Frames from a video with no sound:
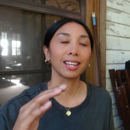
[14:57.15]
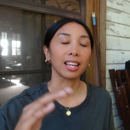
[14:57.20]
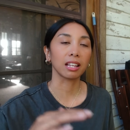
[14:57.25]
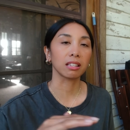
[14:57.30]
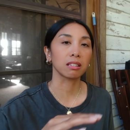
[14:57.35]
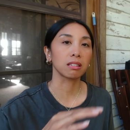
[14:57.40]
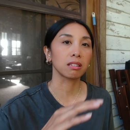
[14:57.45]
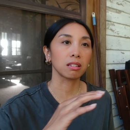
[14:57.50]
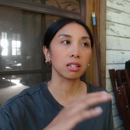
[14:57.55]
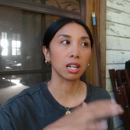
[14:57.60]

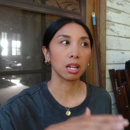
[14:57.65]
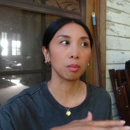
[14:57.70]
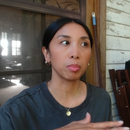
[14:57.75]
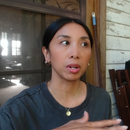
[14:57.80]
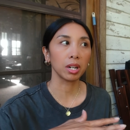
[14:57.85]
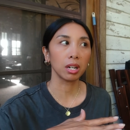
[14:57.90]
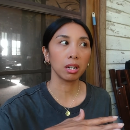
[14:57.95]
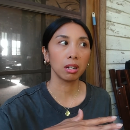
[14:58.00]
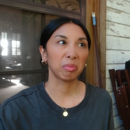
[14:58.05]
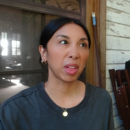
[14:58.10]
gets
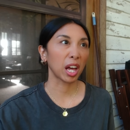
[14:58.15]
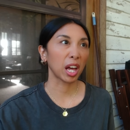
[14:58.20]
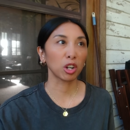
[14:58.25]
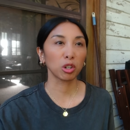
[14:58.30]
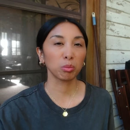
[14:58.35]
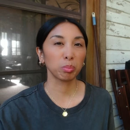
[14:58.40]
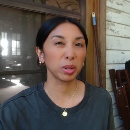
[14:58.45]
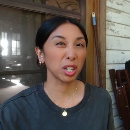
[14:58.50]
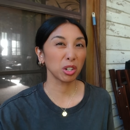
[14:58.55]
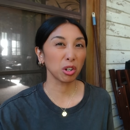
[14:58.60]
steeper, that
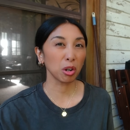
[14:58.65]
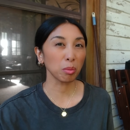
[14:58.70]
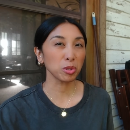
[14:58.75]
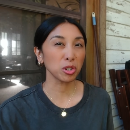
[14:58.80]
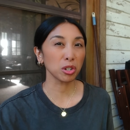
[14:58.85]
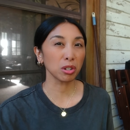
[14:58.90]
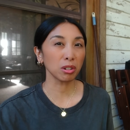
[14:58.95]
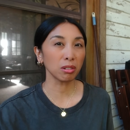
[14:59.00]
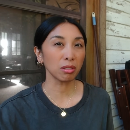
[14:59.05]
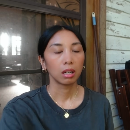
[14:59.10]
could be an
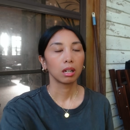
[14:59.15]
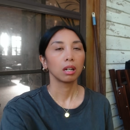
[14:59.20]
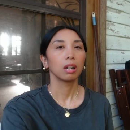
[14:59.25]
option.